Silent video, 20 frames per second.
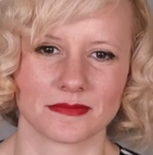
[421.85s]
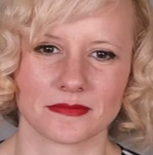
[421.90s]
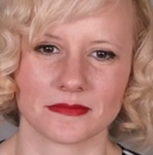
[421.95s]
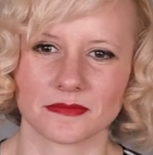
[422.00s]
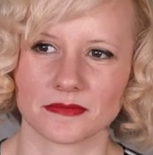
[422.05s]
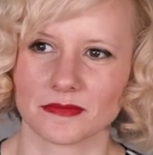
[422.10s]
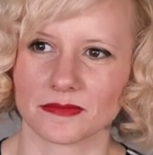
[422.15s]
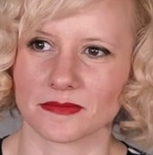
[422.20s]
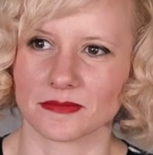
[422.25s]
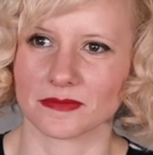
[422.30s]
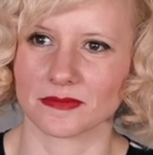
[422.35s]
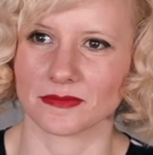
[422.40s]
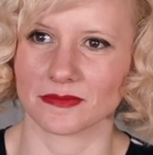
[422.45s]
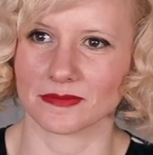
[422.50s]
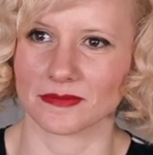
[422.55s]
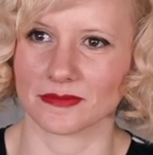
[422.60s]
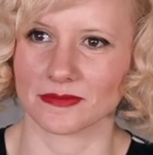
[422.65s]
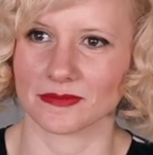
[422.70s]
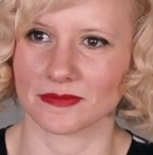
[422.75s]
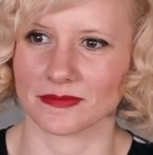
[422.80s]

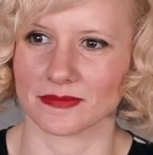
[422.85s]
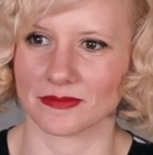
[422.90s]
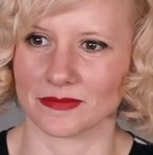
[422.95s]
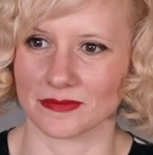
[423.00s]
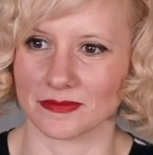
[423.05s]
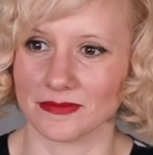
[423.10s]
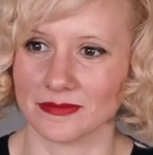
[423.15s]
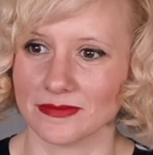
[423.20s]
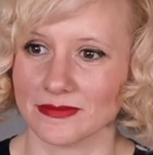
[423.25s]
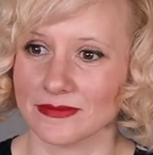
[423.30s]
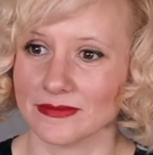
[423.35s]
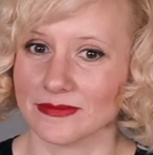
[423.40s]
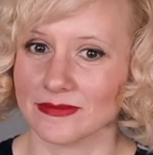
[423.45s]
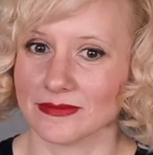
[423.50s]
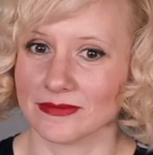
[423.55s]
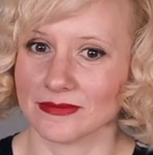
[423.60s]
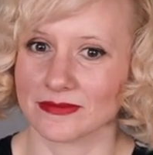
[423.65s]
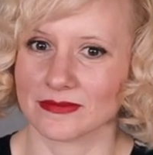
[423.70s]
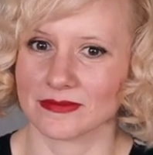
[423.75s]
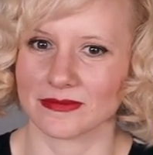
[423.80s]

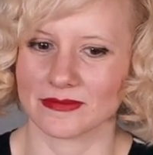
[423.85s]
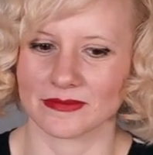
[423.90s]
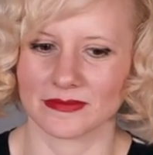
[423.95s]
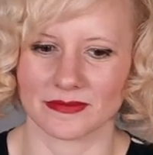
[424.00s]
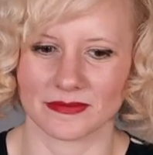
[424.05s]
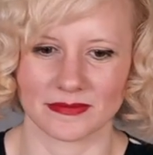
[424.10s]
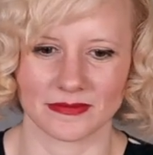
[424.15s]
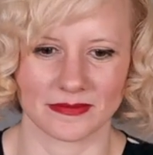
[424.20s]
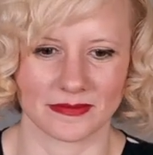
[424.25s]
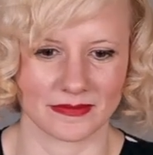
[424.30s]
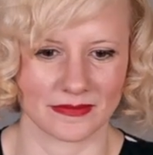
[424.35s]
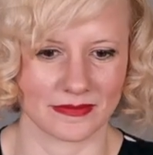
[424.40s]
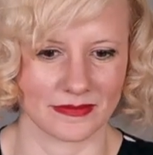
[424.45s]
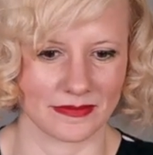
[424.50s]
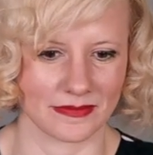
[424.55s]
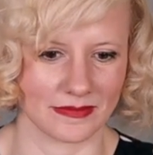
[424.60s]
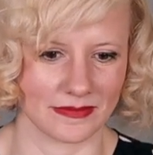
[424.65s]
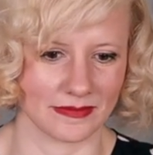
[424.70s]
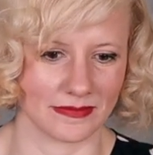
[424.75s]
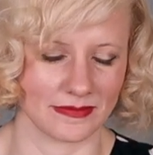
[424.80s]

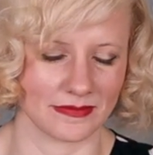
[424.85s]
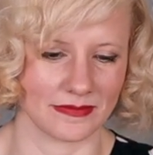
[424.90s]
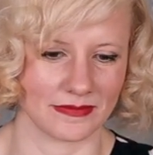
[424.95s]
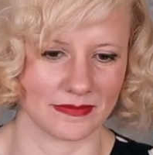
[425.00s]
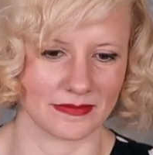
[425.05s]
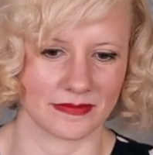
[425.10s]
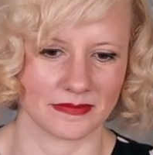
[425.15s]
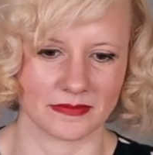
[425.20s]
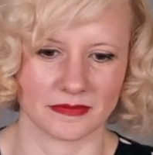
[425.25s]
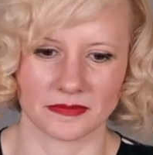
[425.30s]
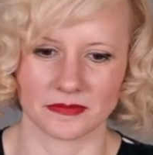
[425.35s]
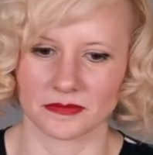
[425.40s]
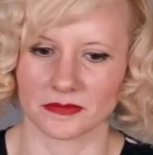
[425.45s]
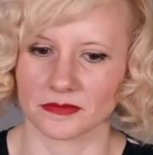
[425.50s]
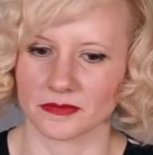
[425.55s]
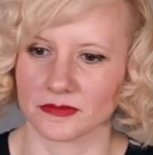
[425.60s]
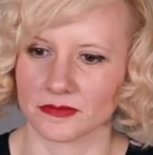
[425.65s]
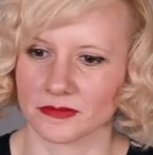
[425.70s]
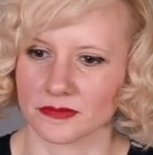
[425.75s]
No words are spoken by the person on screen.